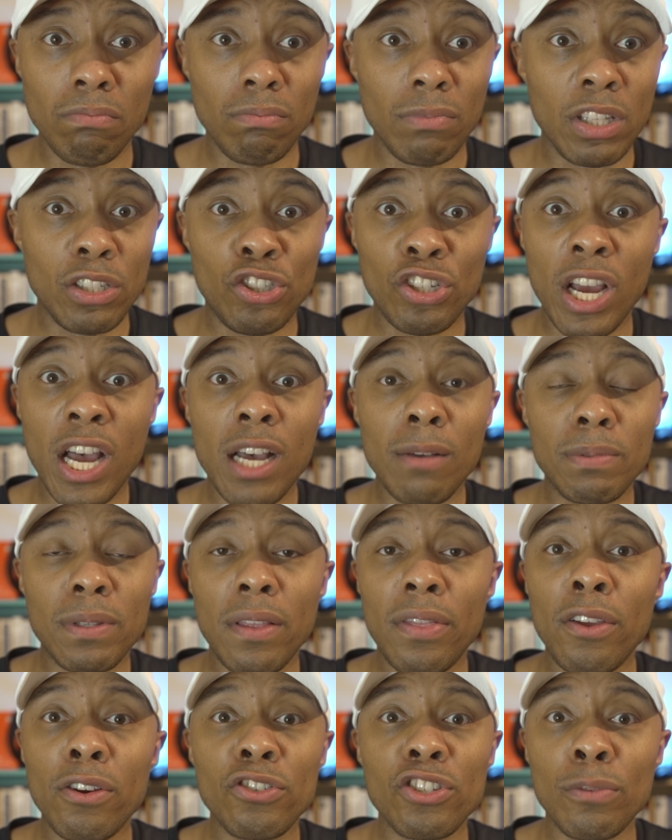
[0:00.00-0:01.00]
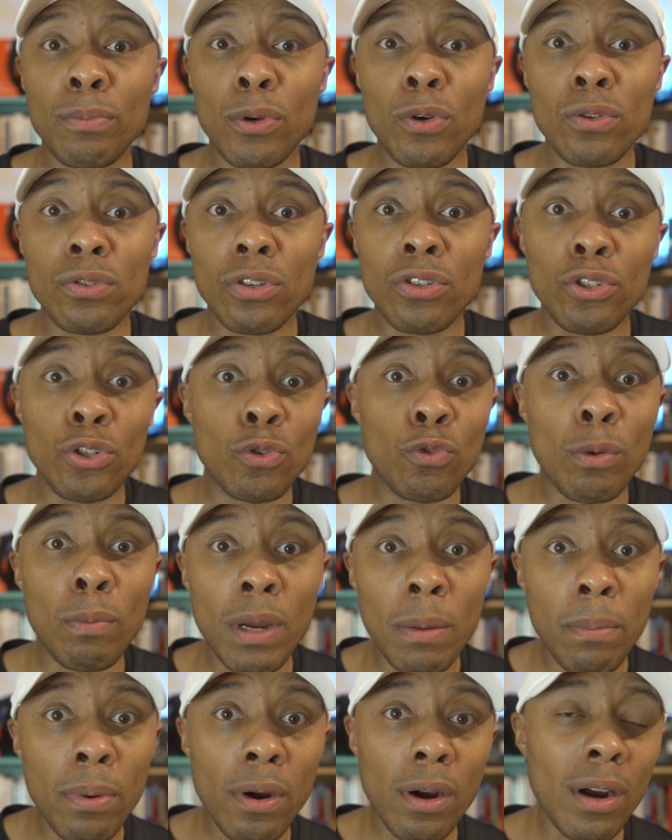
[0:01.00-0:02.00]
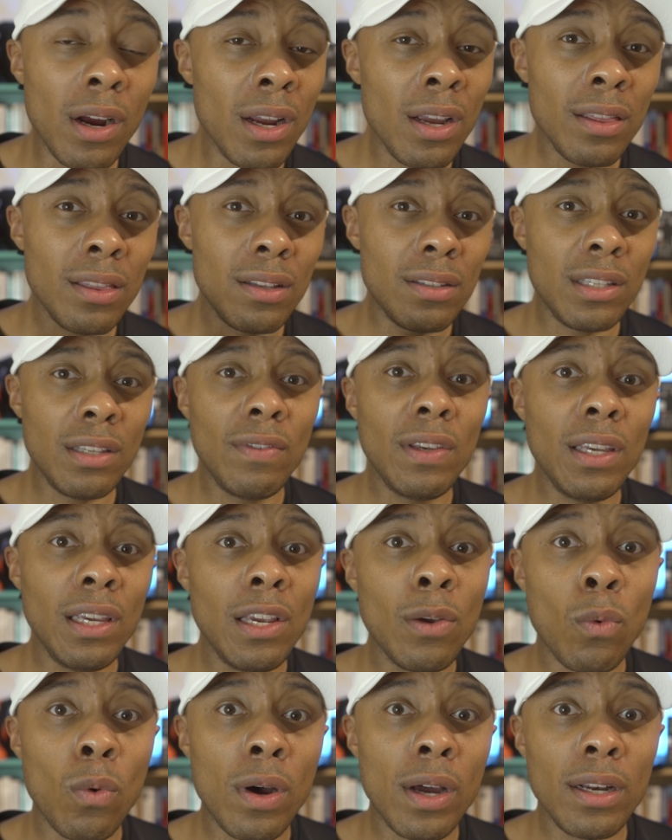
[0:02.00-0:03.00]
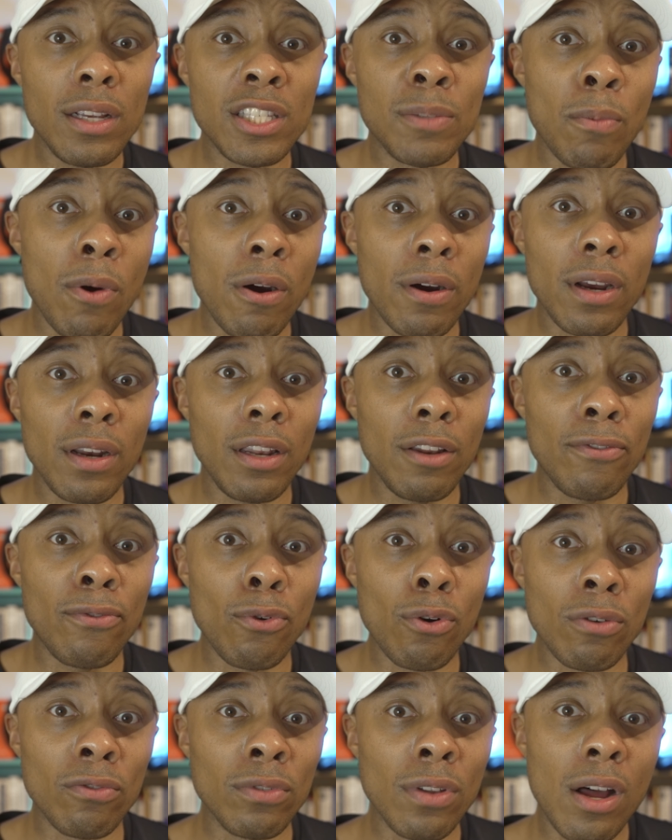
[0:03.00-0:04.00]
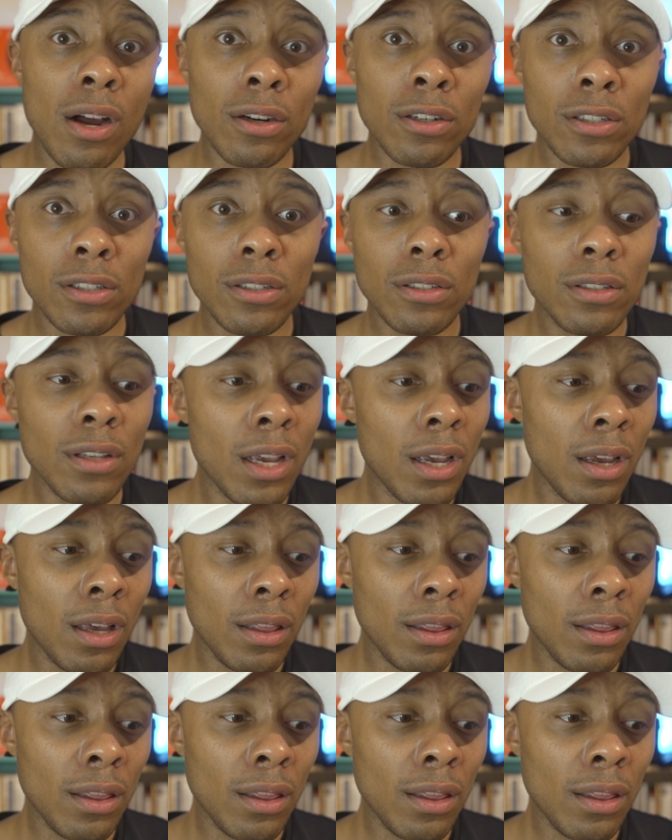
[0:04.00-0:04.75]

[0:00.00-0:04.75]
the jobs that they're supposed to do. Remember, the ZV-E1 is marketed for vloggers.